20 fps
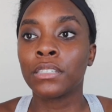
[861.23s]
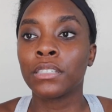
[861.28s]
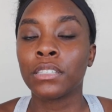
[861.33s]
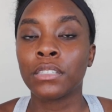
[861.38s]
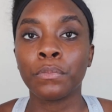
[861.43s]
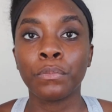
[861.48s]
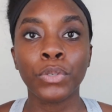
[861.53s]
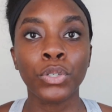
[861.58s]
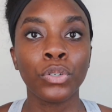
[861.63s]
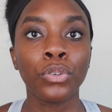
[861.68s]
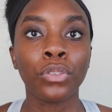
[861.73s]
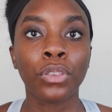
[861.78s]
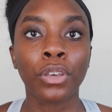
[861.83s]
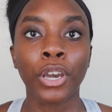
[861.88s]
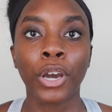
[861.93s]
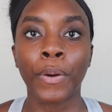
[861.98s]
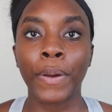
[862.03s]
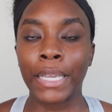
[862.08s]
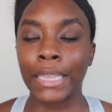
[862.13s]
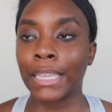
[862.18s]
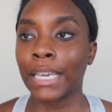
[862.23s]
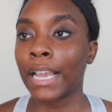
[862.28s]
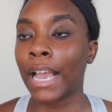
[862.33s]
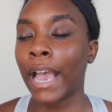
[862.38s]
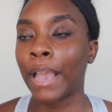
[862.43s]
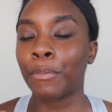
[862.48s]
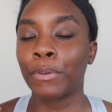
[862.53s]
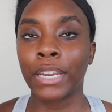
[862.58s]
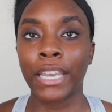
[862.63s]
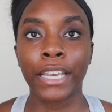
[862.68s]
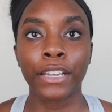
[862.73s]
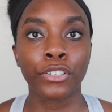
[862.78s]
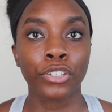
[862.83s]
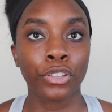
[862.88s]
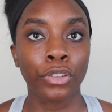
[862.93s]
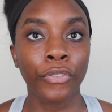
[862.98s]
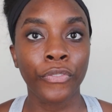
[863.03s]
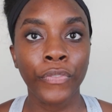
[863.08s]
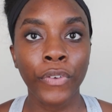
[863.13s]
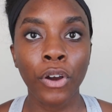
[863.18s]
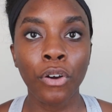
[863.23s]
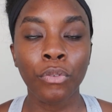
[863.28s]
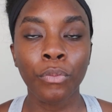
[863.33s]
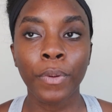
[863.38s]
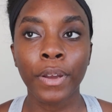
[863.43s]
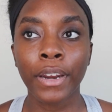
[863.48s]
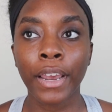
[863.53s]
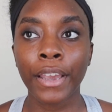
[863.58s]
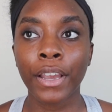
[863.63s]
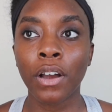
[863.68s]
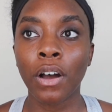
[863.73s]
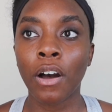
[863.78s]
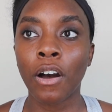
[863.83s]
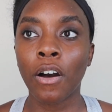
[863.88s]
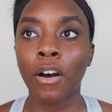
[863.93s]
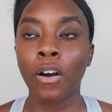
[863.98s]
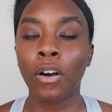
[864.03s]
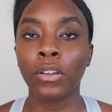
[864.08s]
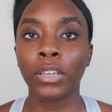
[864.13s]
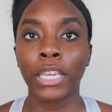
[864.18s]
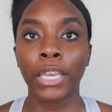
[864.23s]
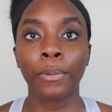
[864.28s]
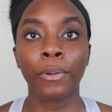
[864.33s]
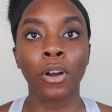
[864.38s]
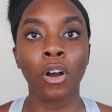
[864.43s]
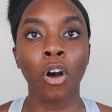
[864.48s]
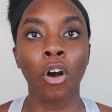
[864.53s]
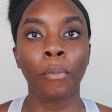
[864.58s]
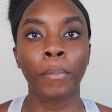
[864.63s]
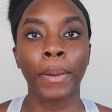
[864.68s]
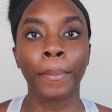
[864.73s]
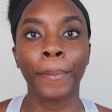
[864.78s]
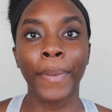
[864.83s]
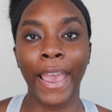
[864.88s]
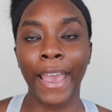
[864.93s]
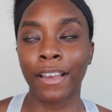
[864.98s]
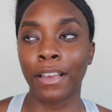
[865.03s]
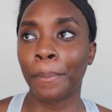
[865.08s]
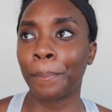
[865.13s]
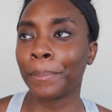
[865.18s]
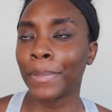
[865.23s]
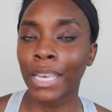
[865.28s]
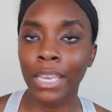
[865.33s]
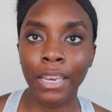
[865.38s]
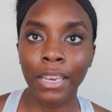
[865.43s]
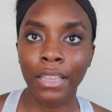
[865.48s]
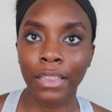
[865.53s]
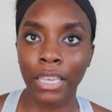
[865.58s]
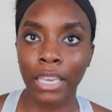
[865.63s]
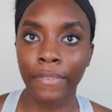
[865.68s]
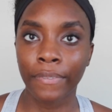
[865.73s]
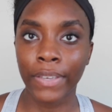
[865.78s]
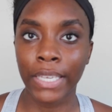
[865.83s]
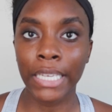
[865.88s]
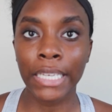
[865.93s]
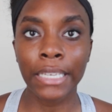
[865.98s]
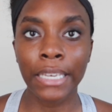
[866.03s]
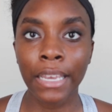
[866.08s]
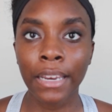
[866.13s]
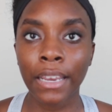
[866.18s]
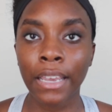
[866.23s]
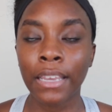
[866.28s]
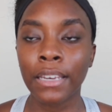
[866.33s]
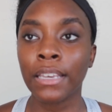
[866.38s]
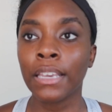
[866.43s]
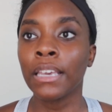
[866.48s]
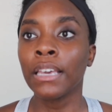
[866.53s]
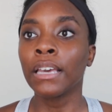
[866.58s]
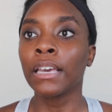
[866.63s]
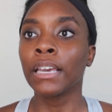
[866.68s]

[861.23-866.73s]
Smooth going. The guy would answer the phone when I called. He would call me back immediately if he didn't.